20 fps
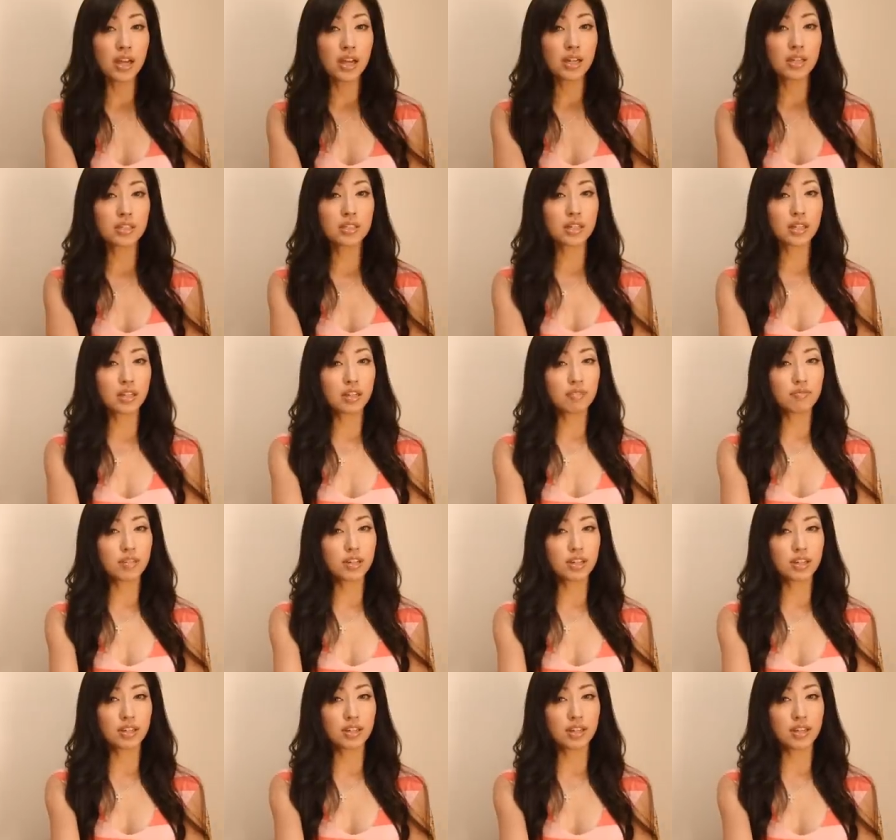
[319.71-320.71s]
It's a little
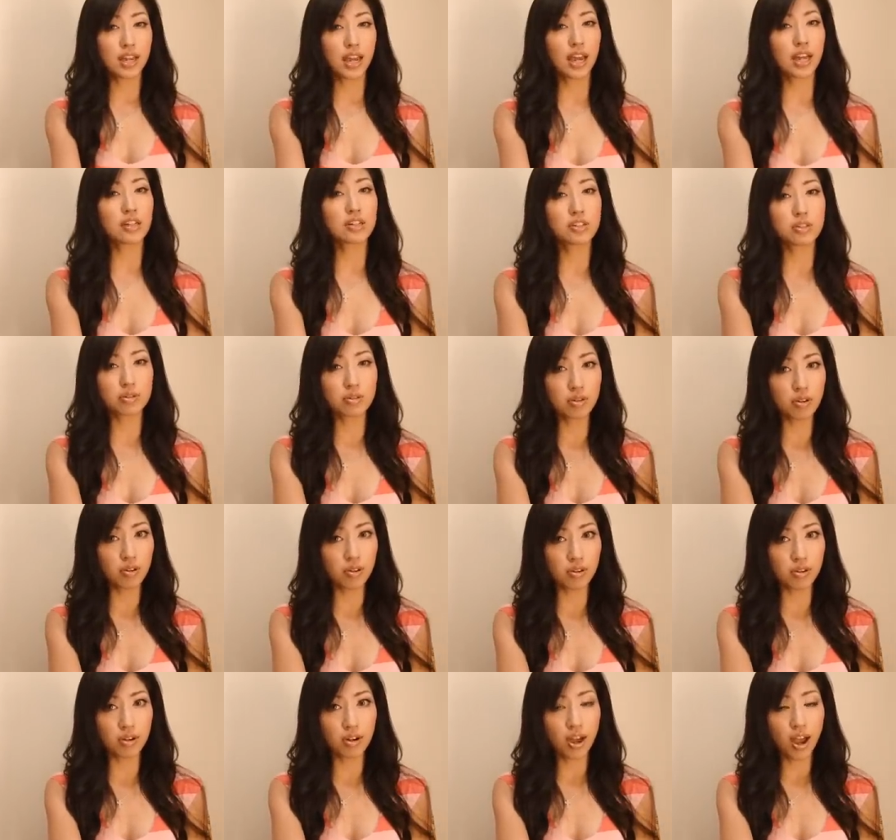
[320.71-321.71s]
bit
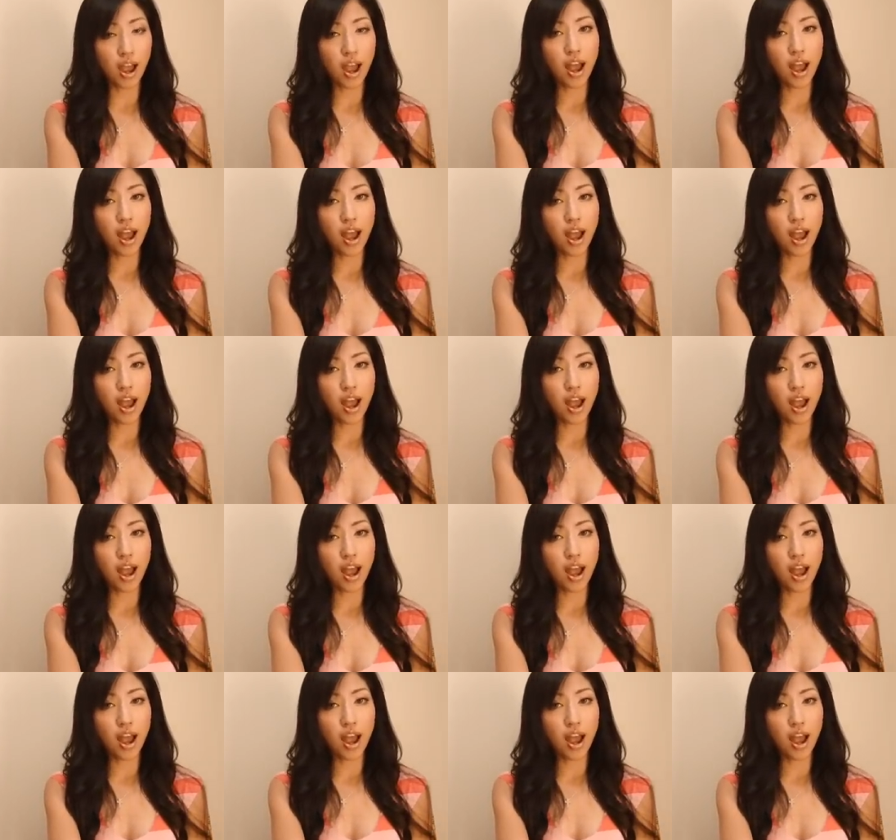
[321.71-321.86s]
casual.